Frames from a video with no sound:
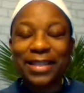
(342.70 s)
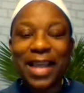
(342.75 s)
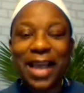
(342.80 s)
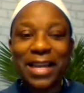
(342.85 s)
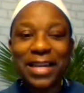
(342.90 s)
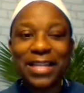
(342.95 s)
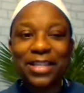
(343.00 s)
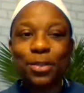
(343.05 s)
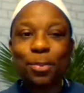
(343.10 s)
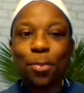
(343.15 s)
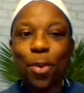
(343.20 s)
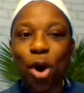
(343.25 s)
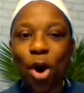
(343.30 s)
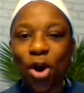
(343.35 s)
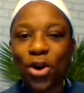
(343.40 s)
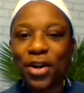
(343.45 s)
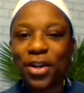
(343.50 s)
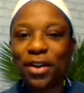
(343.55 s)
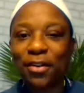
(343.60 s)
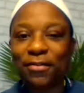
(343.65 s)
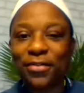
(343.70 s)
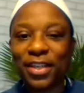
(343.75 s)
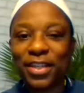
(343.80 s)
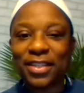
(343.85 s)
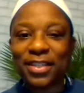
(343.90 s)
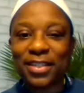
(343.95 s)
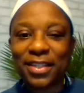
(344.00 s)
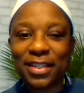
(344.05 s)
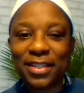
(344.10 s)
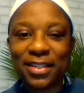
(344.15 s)
And that is part of
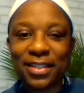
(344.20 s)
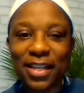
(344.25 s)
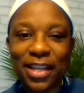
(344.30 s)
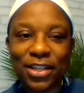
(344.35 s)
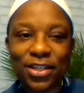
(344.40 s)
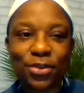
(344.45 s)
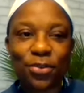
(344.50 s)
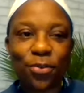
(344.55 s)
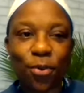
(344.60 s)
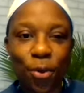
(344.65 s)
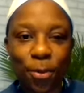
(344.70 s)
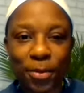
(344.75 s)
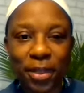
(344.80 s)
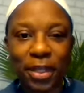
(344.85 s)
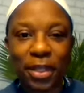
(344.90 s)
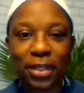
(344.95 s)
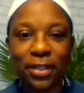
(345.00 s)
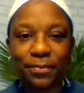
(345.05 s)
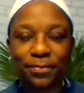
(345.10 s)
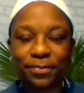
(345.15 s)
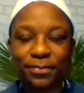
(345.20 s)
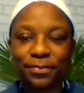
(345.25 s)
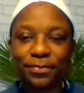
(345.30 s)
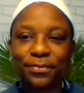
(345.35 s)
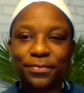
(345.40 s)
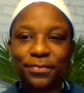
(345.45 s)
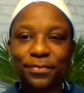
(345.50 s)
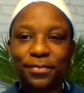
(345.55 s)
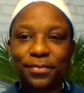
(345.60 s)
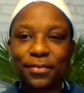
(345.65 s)
the success formula.
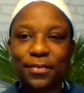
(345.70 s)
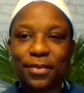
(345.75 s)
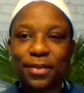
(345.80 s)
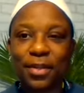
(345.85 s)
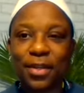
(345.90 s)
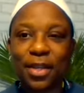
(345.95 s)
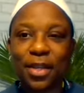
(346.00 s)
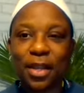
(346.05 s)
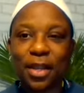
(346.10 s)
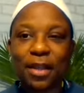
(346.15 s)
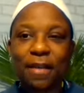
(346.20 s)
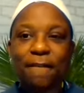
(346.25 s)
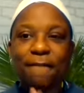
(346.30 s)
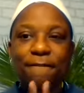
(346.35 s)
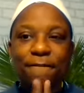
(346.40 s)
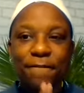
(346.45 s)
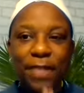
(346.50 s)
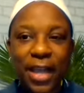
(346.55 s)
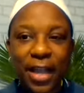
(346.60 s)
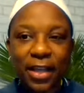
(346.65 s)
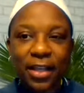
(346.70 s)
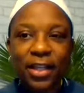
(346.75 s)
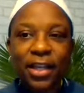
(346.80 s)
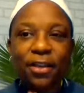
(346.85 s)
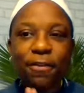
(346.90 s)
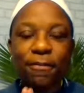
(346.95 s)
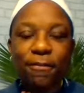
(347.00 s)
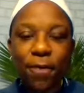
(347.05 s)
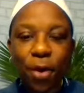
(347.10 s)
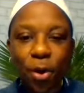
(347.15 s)

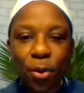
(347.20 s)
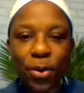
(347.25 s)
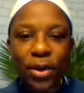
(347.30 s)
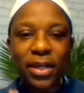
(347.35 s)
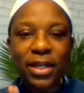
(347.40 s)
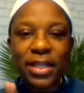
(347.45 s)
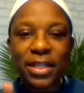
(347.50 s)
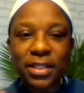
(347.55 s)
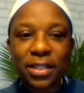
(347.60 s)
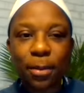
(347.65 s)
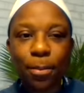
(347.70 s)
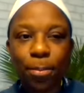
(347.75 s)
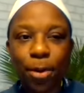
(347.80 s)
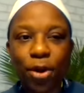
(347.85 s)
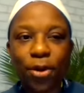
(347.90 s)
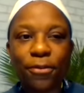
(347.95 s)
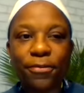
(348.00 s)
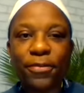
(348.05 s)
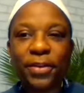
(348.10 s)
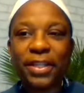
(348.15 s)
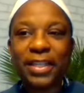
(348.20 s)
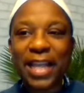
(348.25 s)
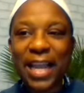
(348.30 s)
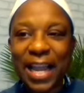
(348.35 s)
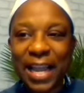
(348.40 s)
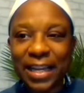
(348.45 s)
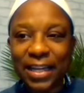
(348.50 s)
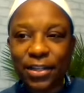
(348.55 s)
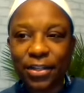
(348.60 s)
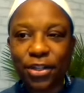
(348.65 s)
Failing forward is the
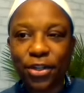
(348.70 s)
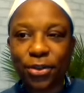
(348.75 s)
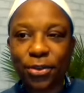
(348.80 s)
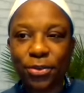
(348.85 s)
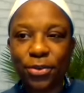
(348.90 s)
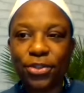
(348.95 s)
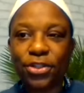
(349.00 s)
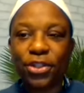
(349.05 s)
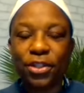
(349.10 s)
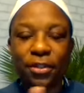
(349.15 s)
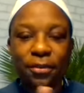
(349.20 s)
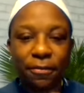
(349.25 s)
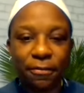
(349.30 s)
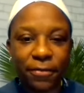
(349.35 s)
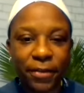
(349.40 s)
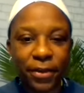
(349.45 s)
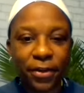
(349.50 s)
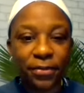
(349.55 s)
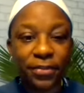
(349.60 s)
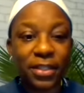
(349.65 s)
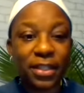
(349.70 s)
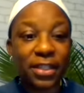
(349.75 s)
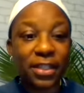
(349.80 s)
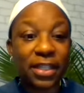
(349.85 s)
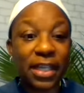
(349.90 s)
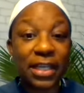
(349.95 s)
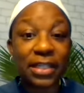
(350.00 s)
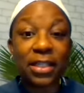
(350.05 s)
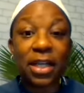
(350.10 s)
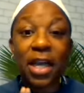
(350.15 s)
perfect antidote to the fear of
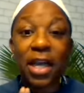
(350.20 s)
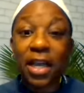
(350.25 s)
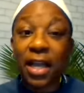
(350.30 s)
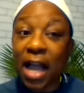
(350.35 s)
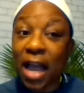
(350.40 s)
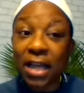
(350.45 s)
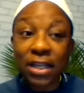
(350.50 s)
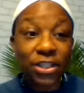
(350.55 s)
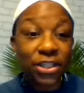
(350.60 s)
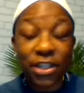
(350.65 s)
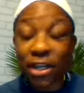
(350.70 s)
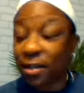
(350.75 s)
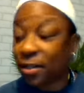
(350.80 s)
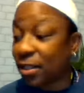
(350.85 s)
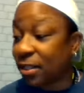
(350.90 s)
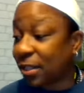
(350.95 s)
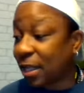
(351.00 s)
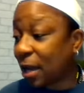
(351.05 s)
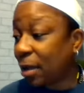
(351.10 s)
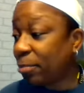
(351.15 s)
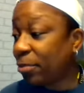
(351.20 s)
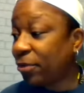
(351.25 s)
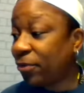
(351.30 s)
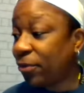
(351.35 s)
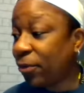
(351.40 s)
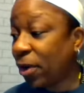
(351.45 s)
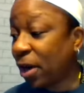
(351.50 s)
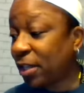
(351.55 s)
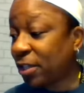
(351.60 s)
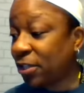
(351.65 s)
success. Guys, share this out
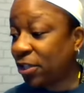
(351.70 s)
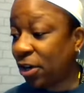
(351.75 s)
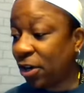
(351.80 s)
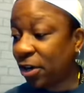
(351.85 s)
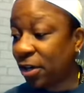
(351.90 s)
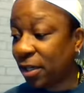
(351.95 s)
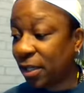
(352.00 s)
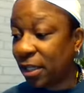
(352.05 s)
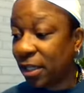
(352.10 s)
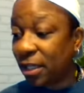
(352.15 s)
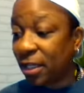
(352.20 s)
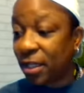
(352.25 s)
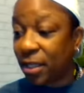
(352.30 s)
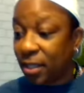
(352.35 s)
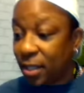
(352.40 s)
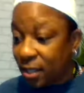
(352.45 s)
before I start